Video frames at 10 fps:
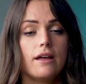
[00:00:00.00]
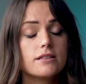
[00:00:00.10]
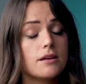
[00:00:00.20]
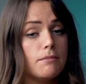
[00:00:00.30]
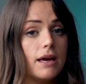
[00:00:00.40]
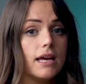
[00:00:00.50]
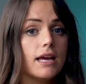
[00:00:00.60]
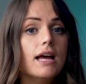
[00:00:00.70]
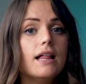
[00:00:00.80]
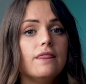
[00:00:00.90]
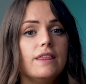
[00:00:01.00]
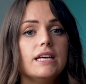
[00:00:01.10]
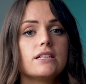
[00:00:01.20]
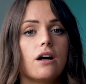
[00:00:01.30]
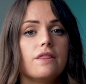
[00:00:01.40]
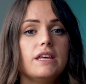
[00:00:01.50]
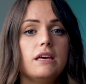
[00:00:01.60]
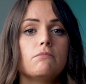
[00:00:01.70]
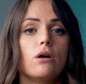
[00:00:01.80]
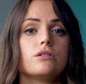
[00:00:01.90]
To me, these are
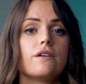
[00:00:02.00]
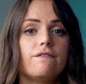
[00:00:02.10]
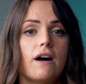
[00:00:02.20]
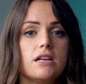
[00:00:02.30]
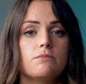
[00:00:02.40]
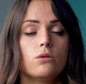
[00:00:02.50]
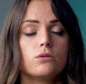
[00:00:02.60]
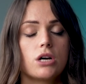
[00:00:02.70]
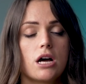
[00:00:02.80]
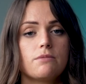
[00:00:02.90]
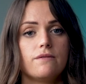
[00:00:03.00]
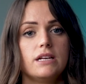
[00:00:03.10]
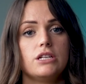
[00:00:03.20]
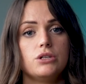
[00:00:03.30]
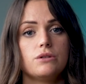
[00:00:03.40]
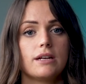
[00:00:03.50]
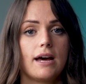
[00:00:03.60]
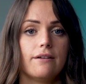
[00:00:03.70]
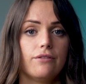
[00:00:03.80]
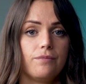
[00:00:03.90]
the most valuable type of lead you can
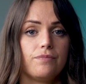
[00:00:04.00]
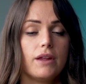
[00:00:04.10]
have.